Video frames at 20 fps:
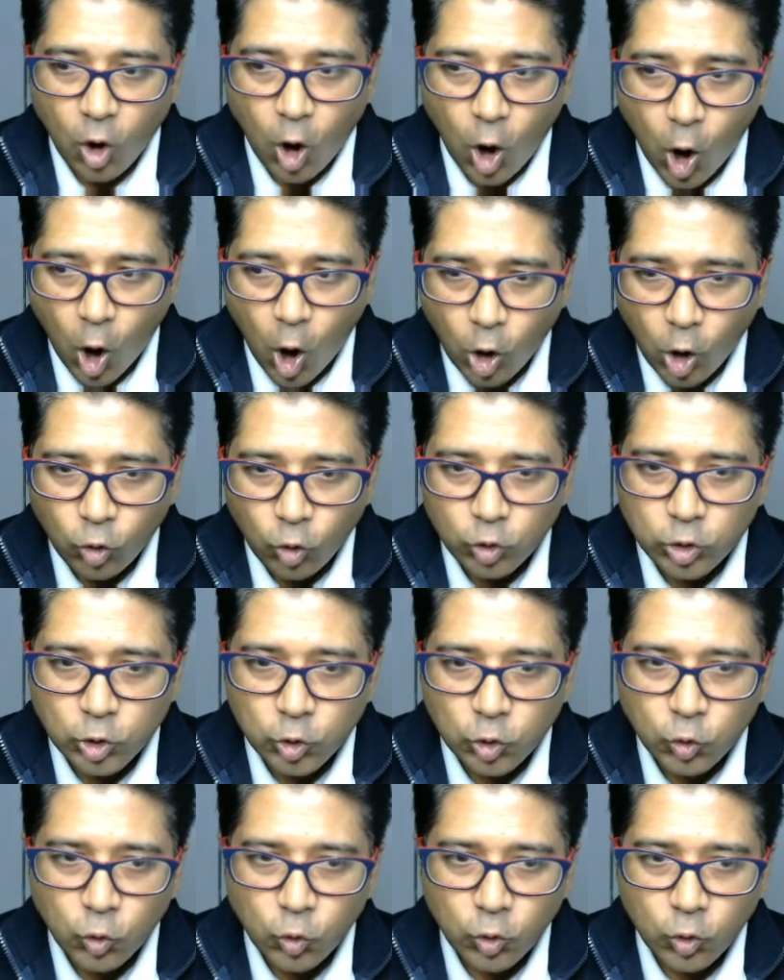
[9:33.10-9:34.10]
how
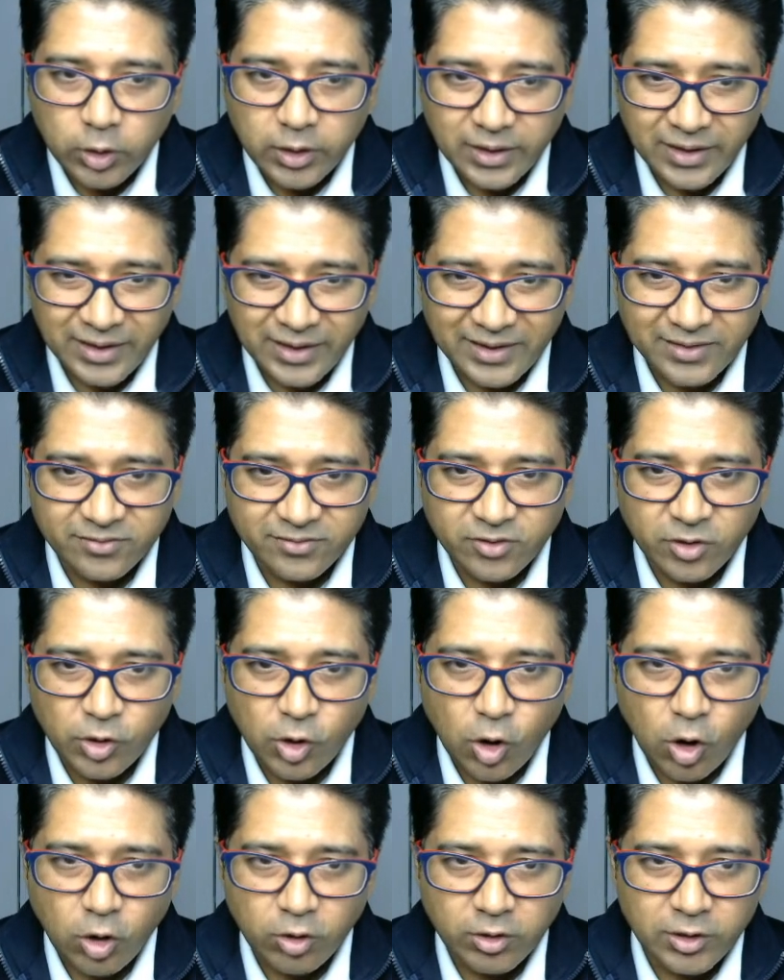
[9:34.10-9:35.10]
it's a
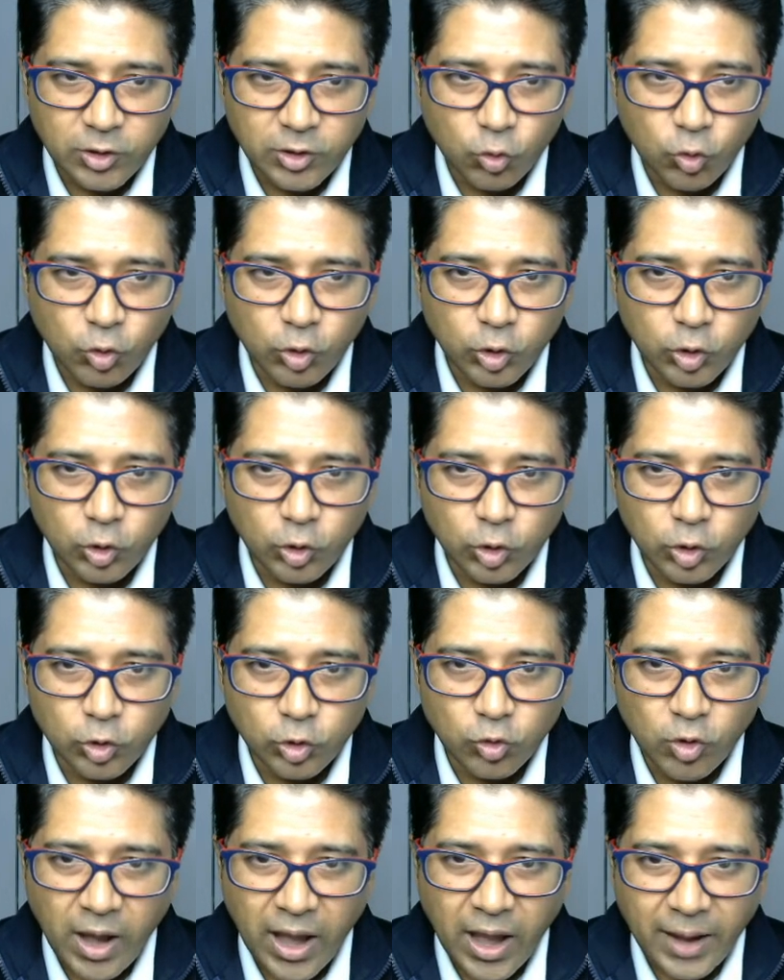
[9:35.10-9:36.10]
not
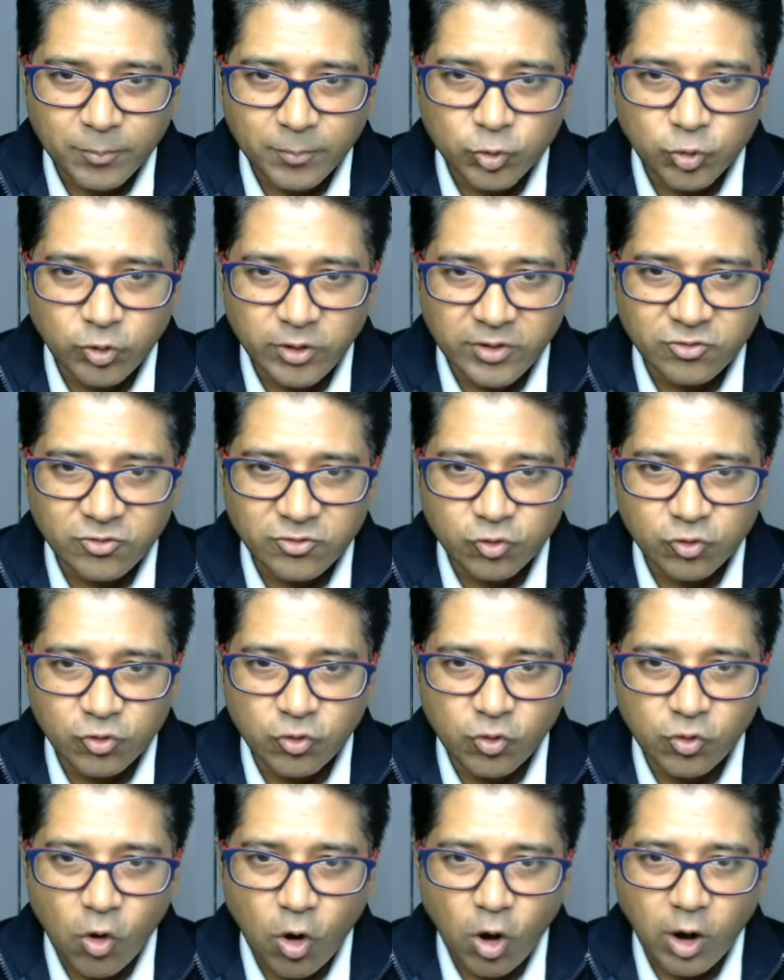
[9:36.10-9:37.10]
you have to
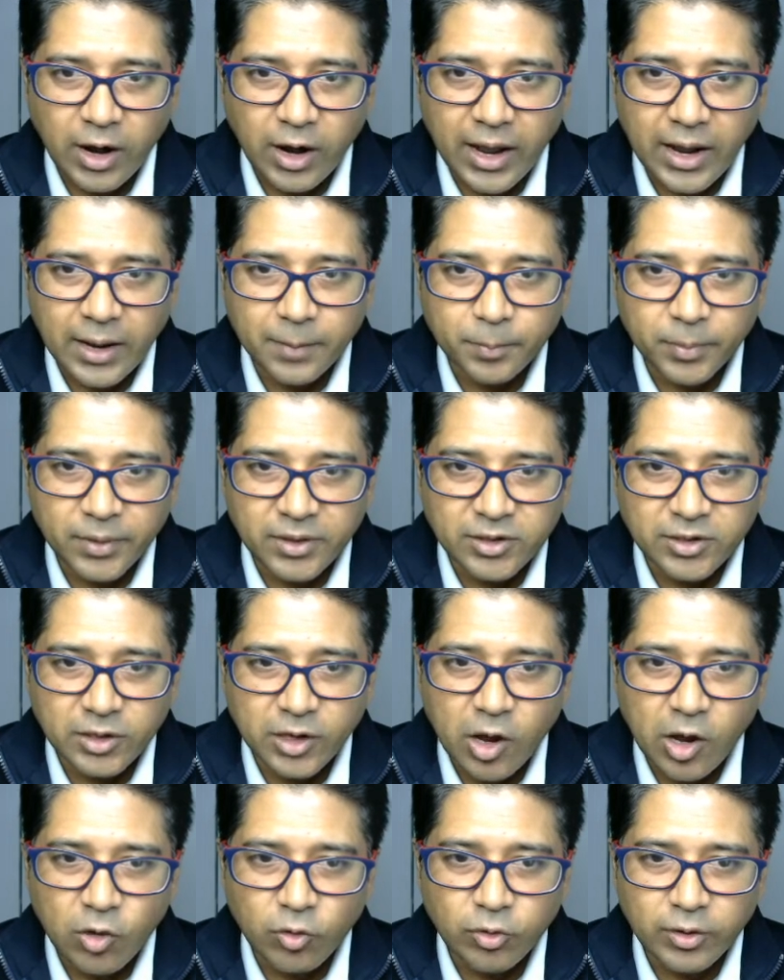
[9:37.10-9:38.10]
scroll up and
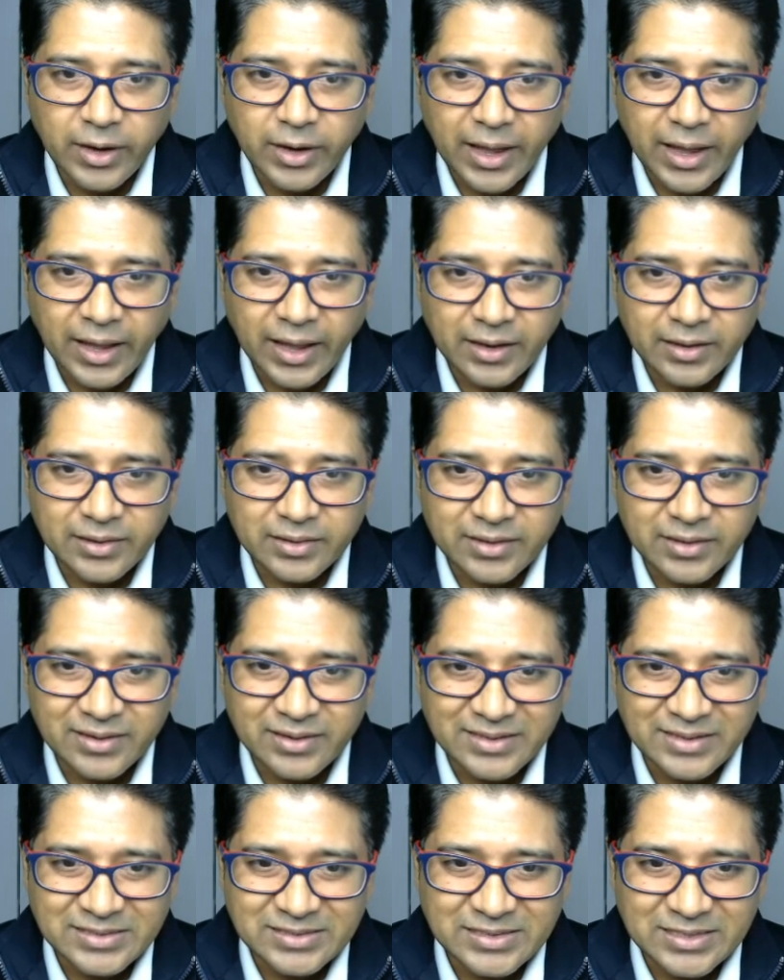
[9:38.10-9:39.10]
down and
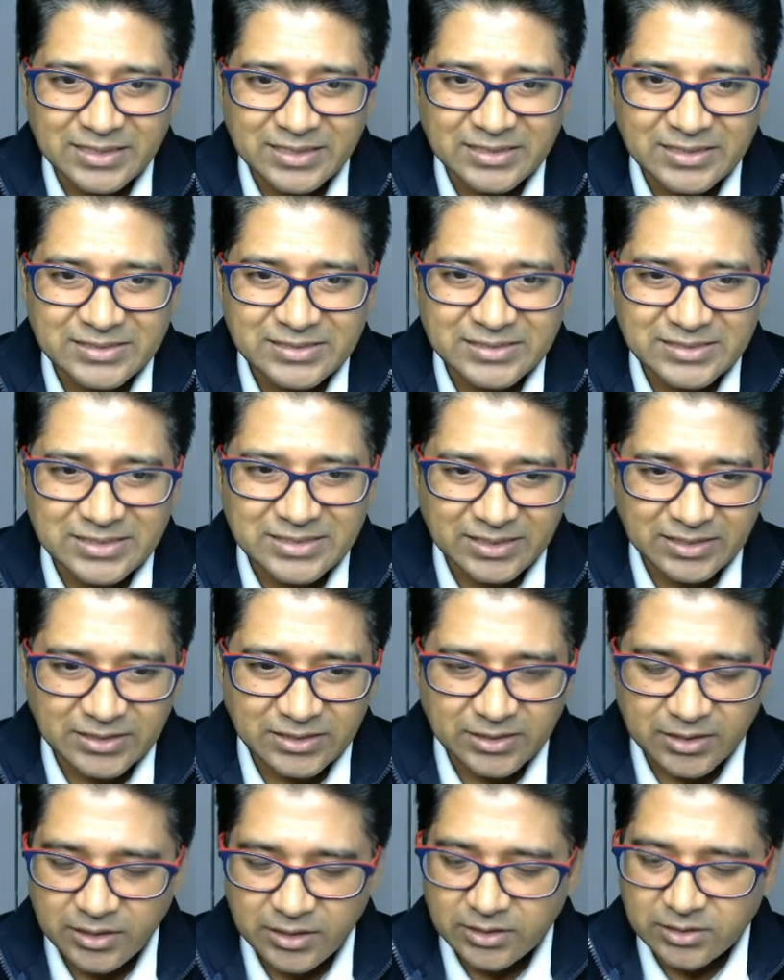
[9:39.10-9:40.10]
read the
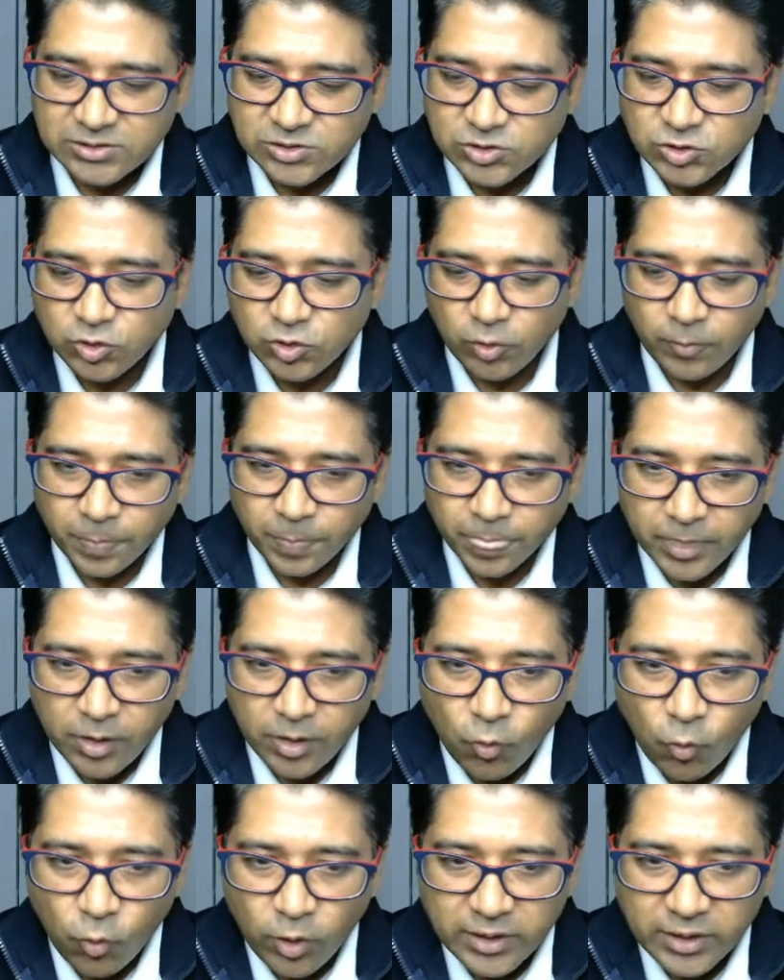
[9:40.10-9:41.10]
content. So
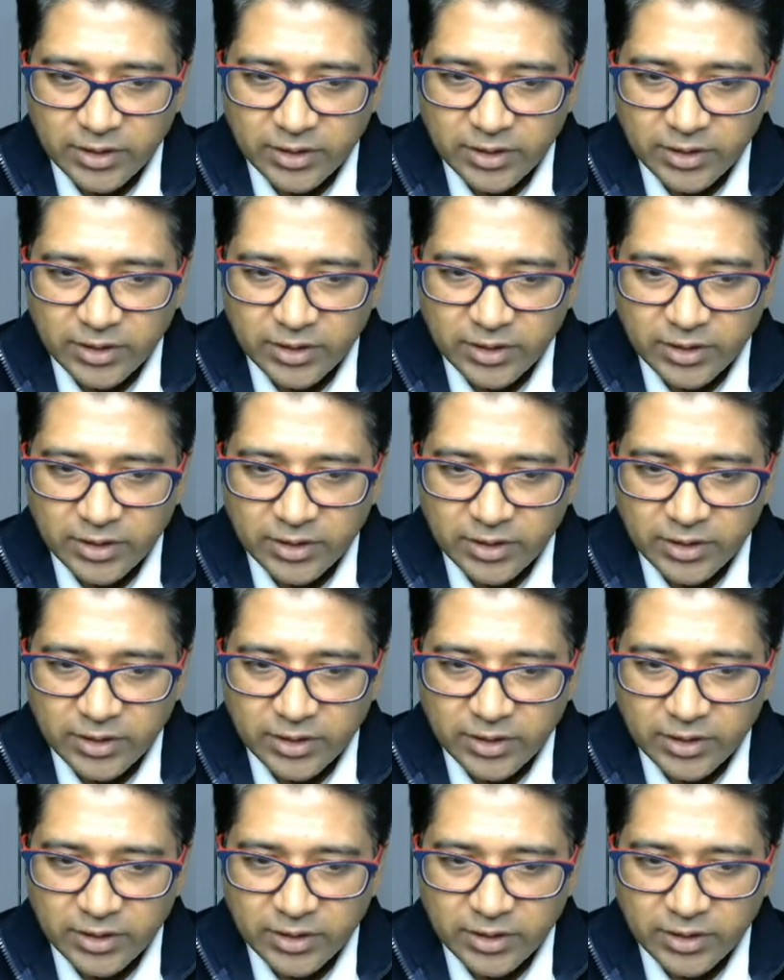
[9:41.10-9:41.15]
what